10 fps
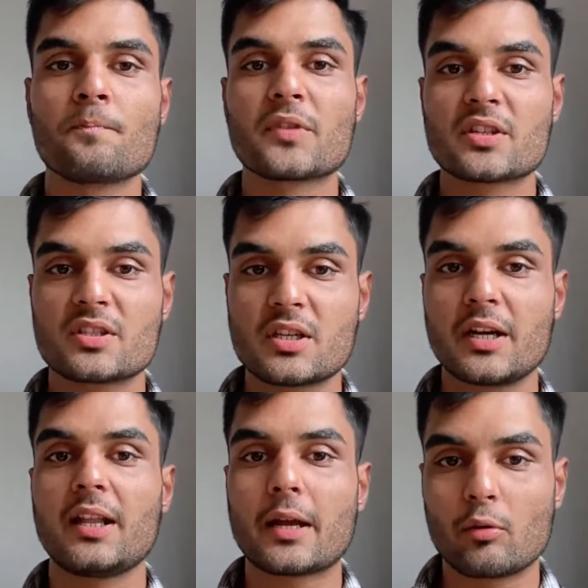
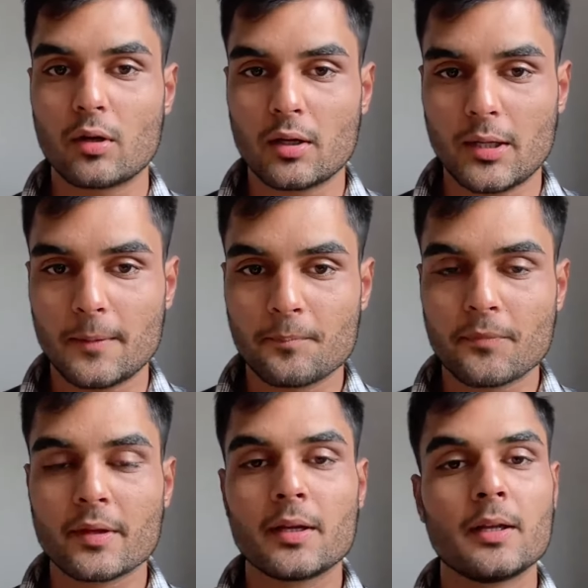study regularly.
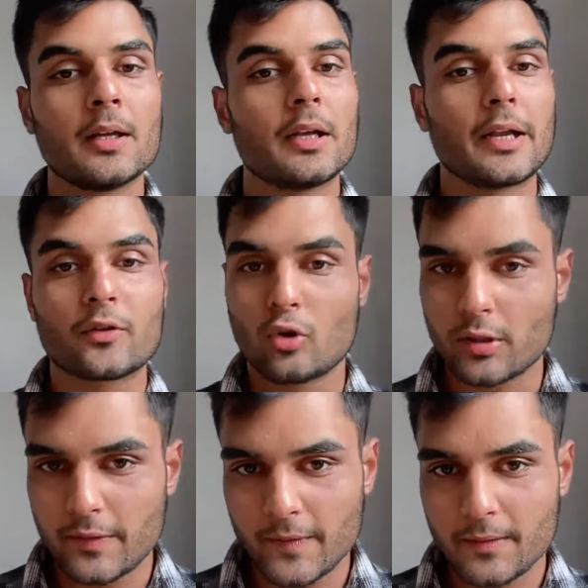It's not
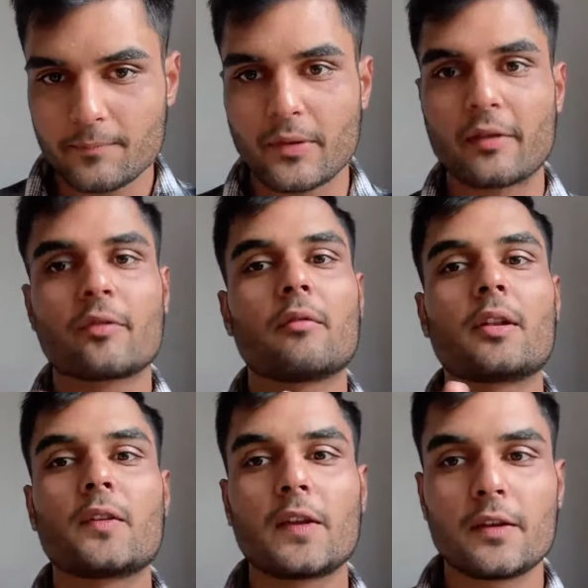easy. If someone
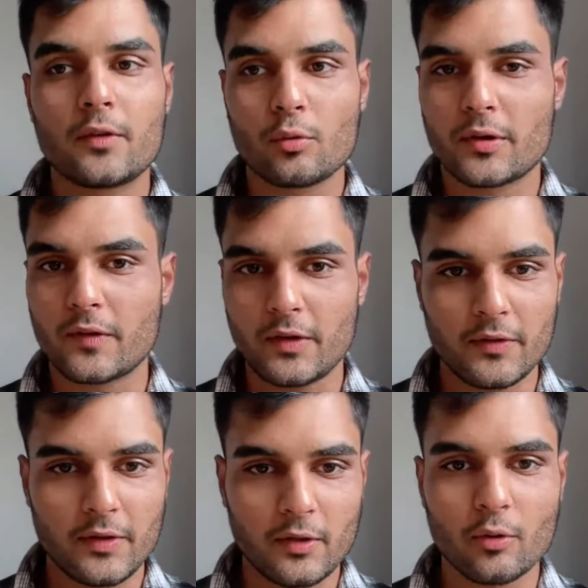says you it's
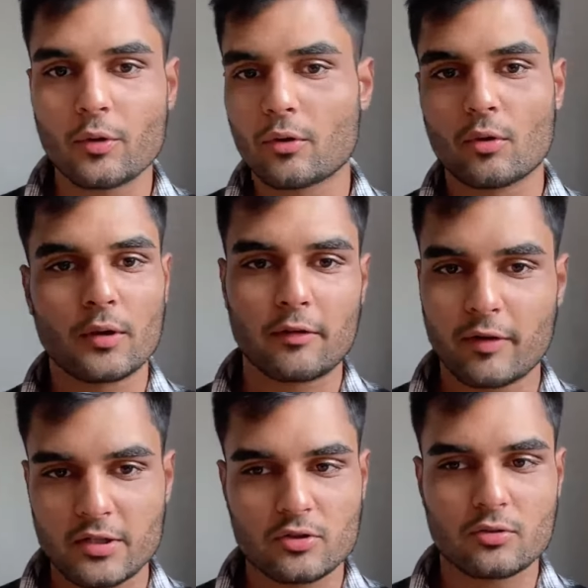easy, oh, like
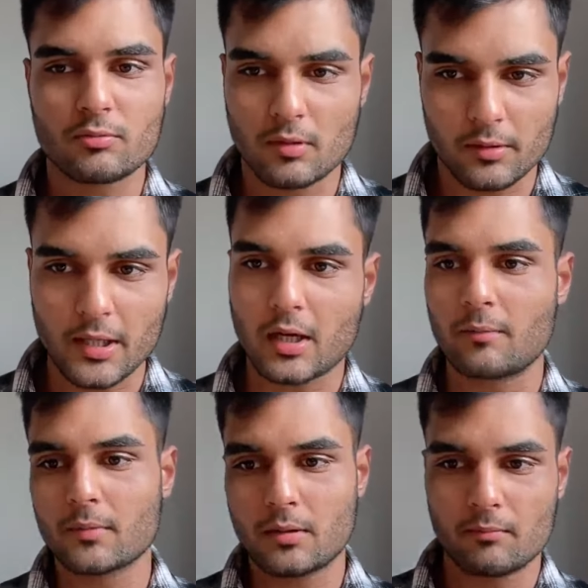French, yeah,
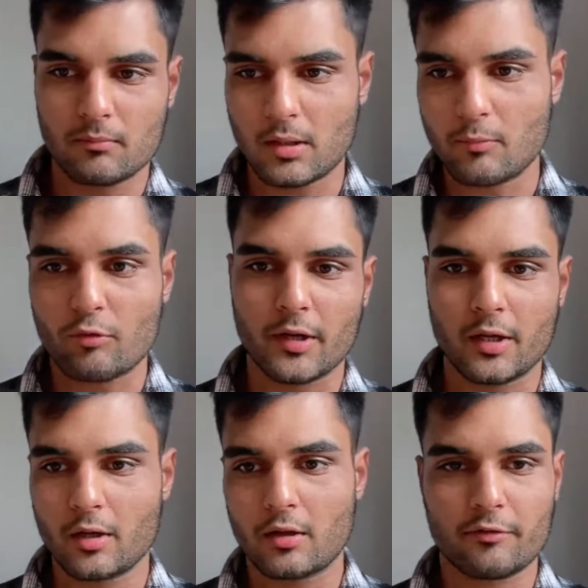come over
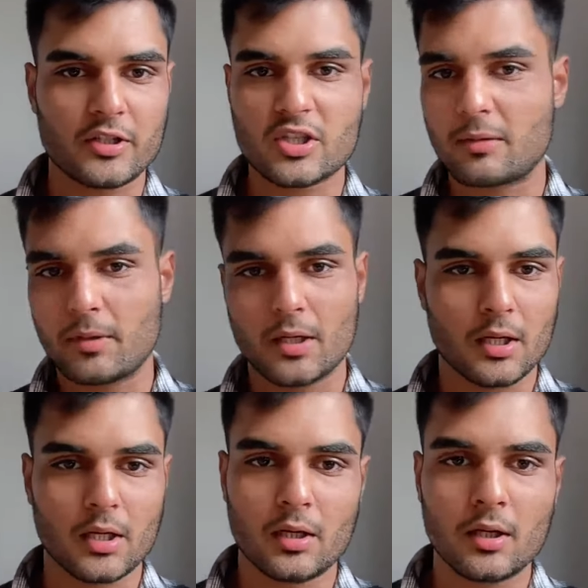here, French can be done
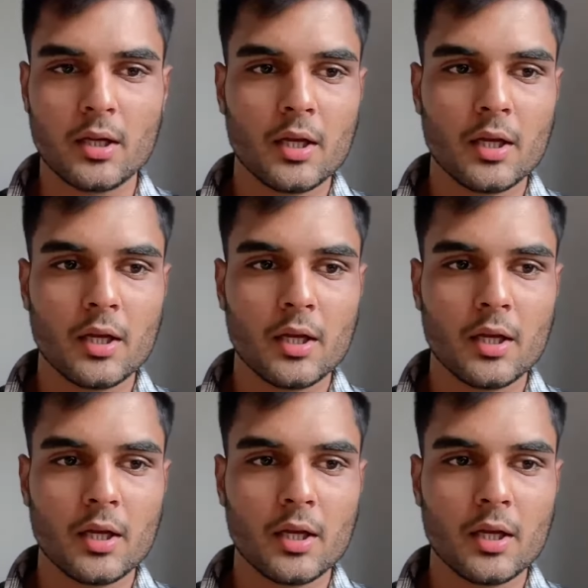in